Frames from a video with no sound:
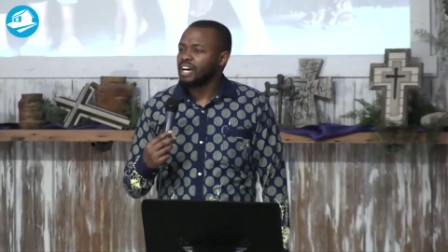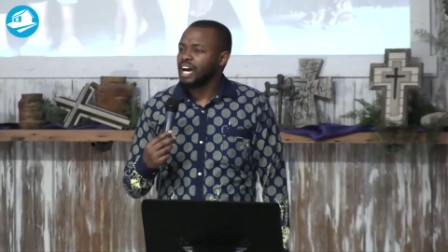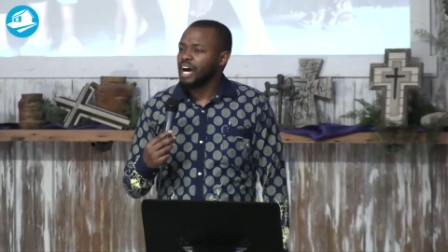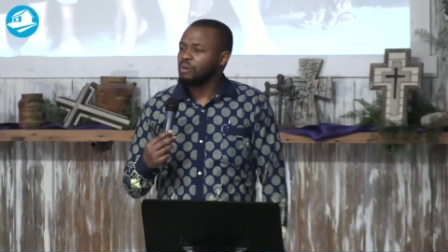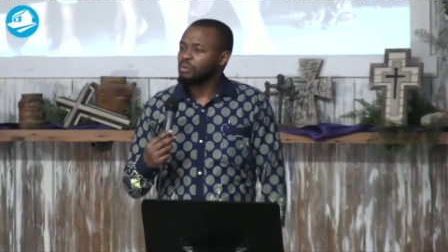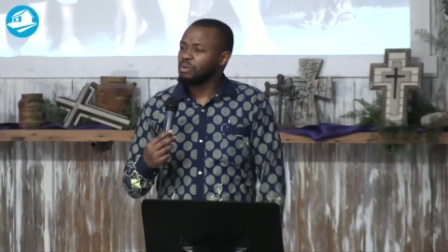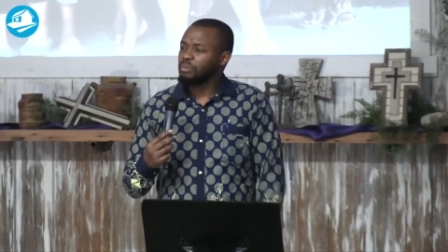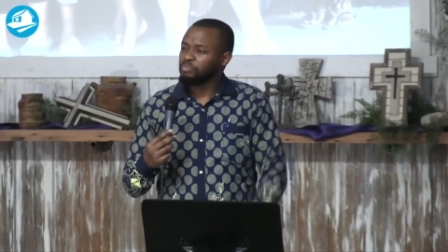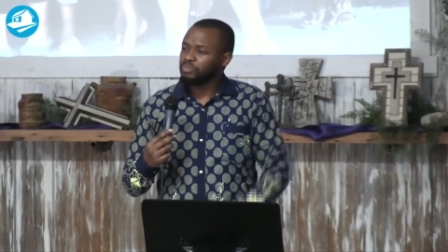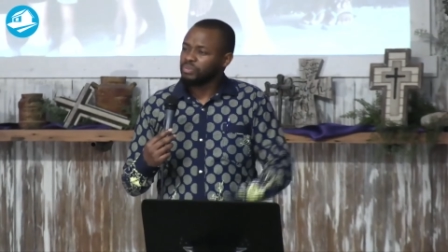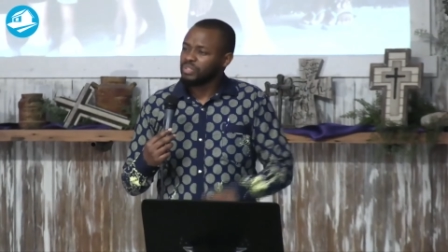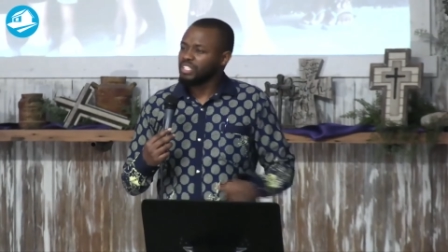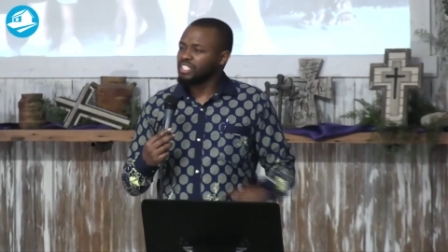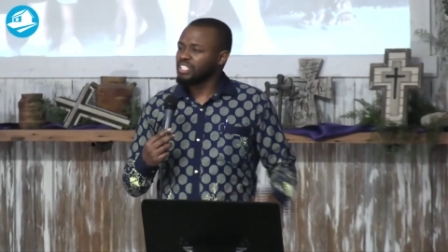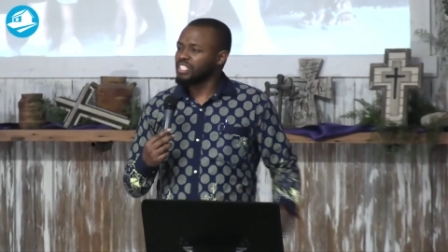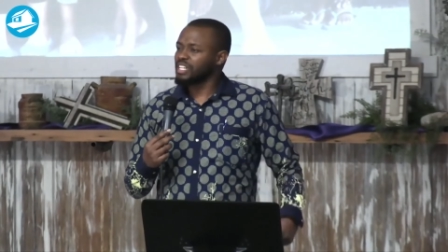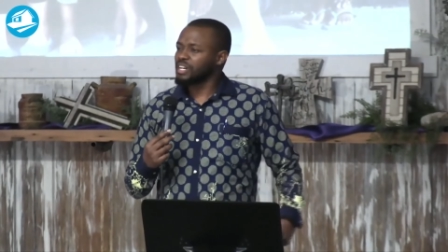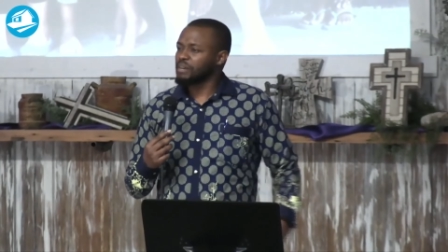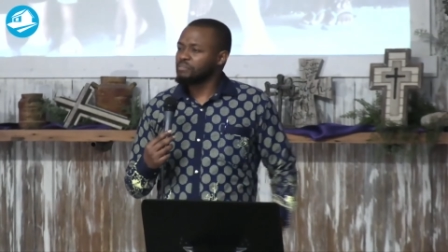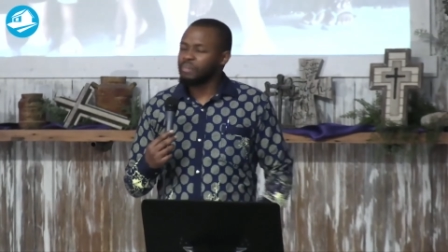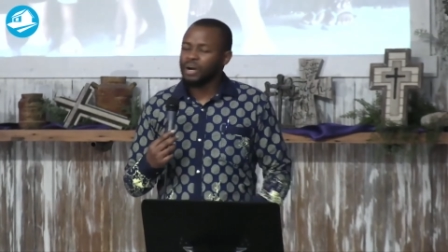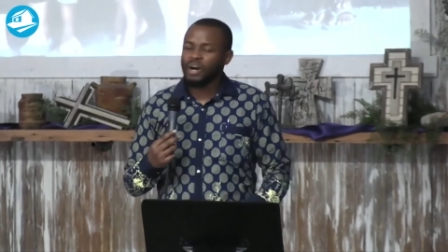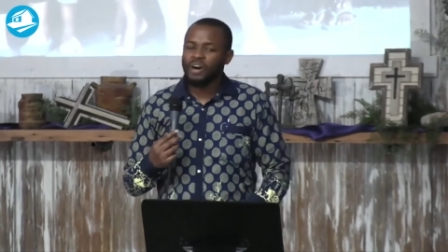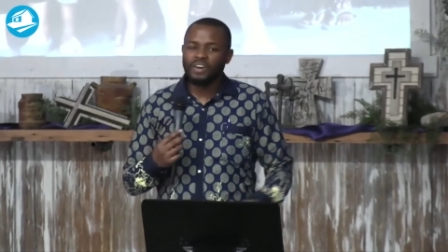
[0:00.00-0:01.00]
Are we
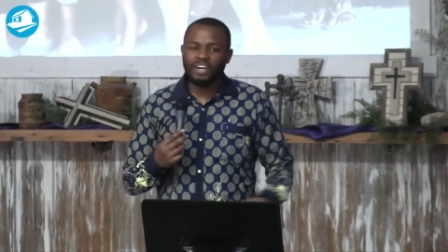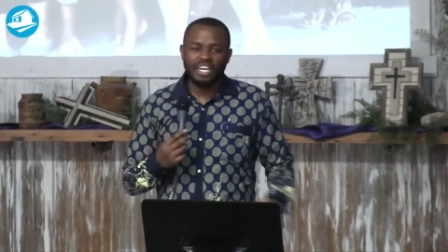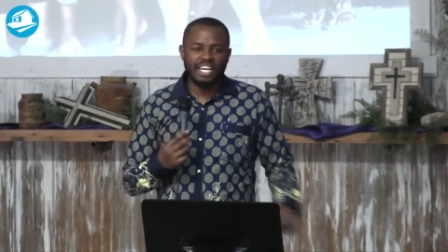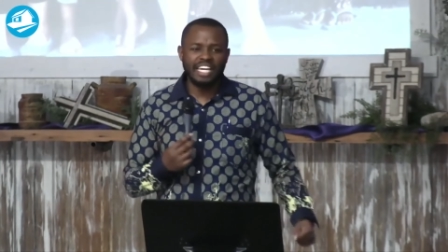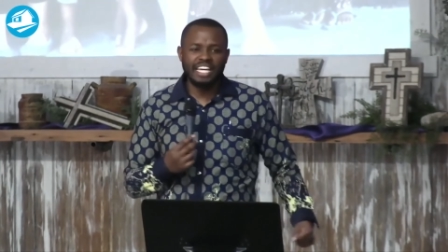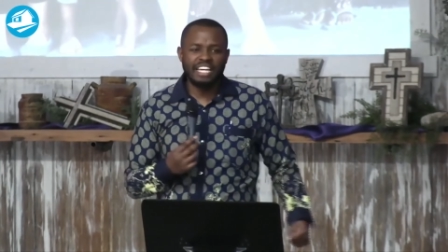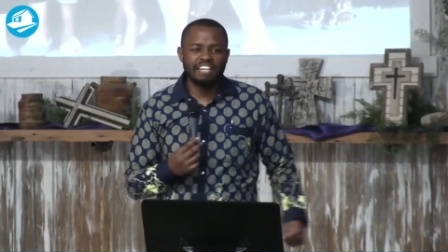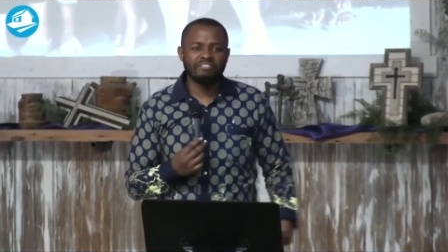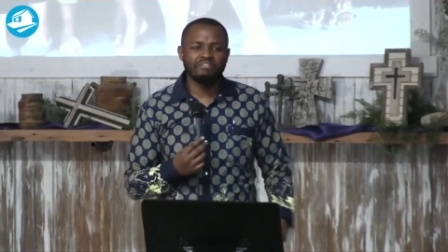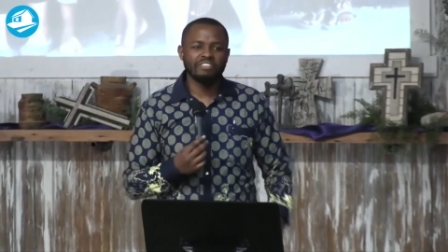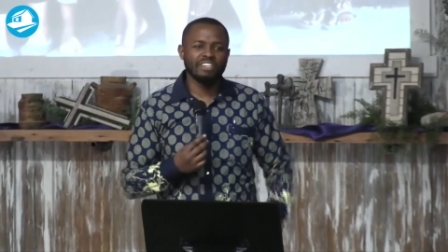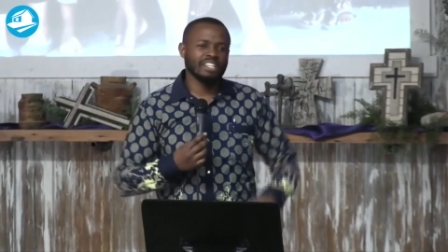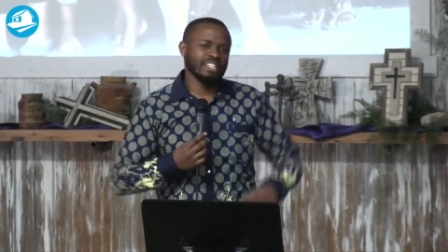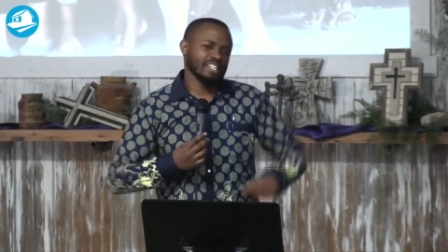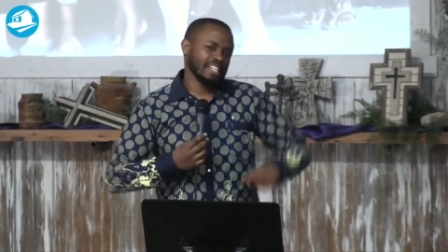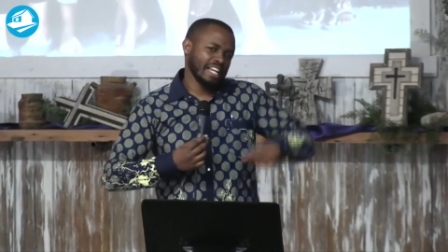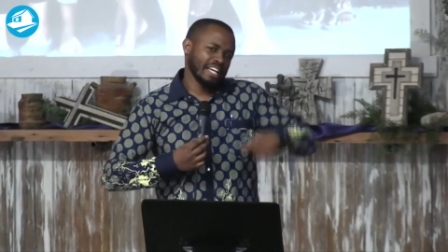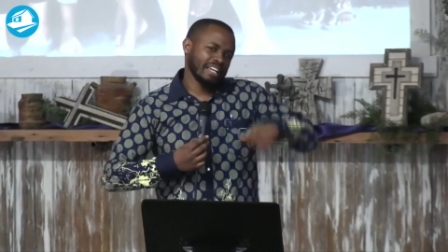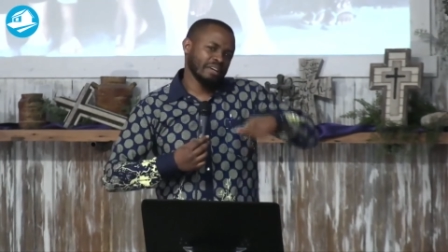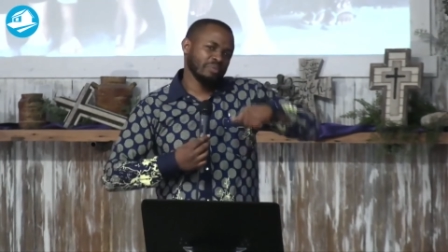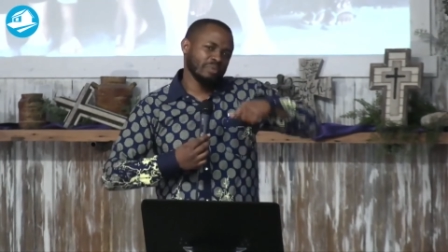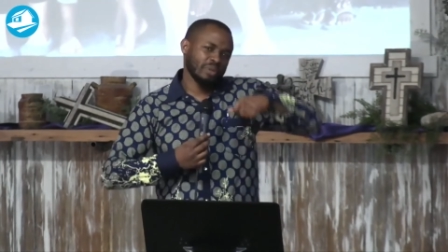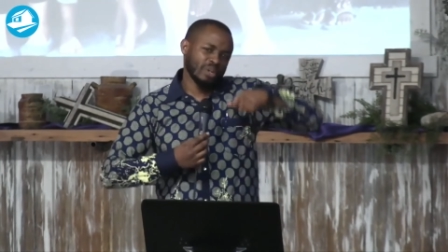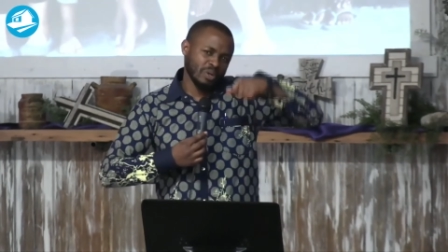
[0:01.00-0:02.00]
preaching about heaven
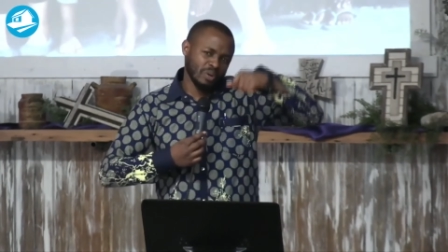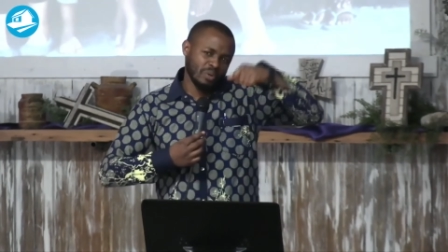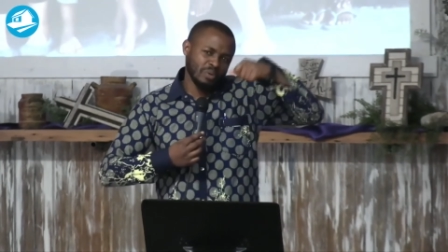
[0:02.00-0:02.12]
like we are